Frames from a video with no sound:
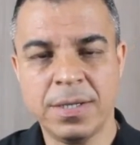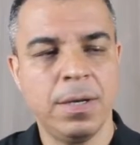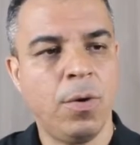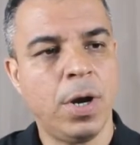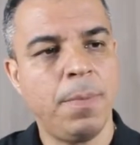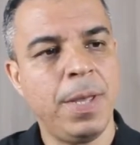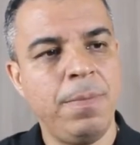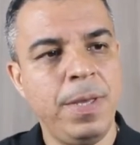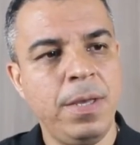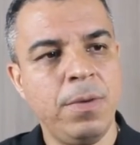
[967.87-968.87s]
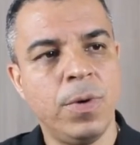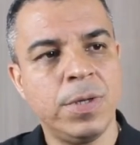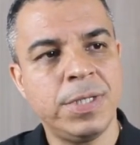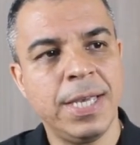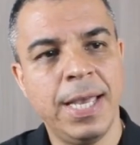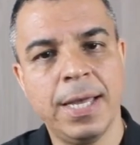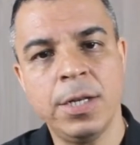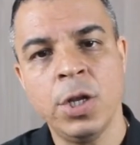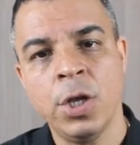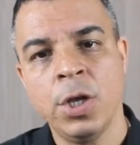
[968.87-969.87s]
or maybe once again
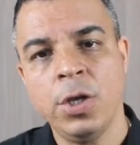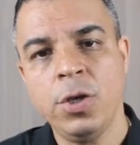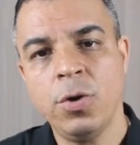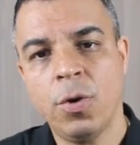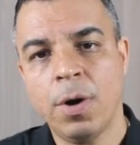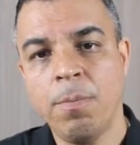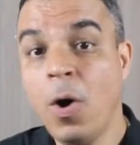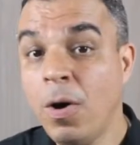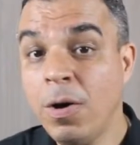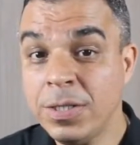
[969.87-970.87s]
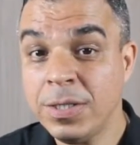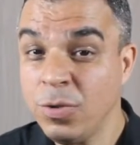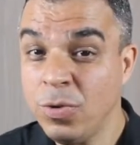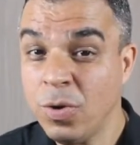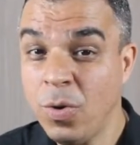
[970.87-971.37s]
your boss, you don't know,